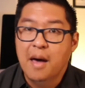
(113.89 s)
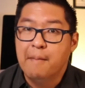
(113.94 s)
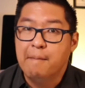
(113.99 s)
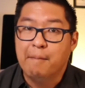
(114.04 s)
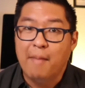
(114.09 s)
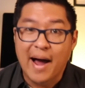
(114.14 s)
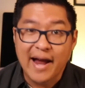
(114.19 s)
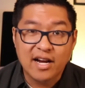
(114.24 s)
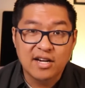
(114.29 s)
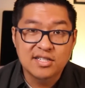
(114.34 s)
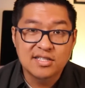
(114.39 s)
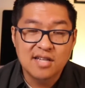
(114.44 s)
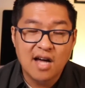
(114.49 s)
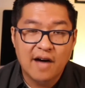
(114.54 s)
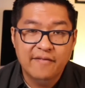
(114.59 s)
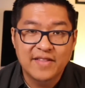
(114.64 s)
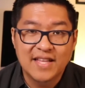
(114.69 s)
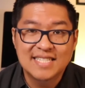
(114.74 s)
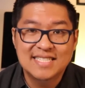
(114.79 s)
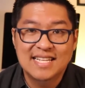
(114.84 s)

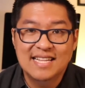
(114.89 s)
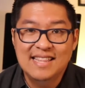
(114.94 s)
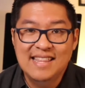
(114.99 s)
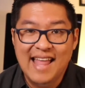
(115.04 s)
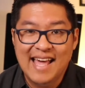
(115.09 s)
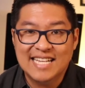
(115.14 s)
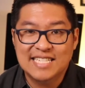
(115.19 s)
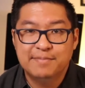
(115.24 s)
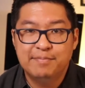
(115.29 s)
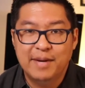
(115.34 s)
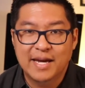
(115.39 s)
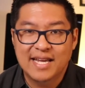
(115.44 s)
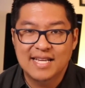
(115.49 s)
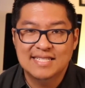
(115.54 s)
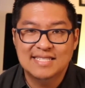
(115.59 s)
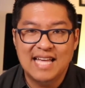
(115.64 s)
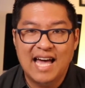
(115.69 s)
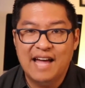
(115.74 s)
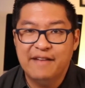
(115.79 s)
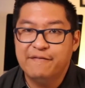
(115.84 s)
Microsoft is the next
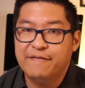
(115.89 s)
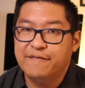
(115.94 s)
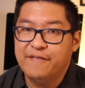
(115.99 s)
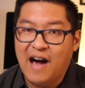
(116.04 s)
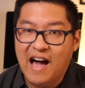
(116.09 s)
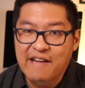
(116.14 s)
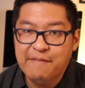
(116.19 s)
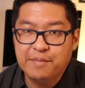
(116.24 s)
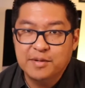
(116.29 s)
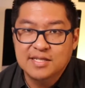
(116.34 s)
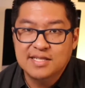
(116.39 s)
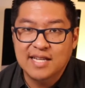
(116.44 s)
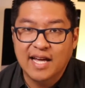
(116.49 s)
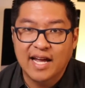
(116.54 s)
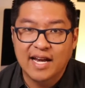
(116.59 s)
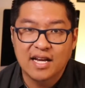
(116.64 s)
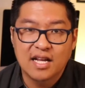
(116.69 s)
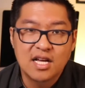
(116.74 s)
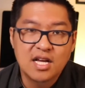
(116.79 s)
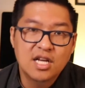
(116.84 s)
biggest at 5%.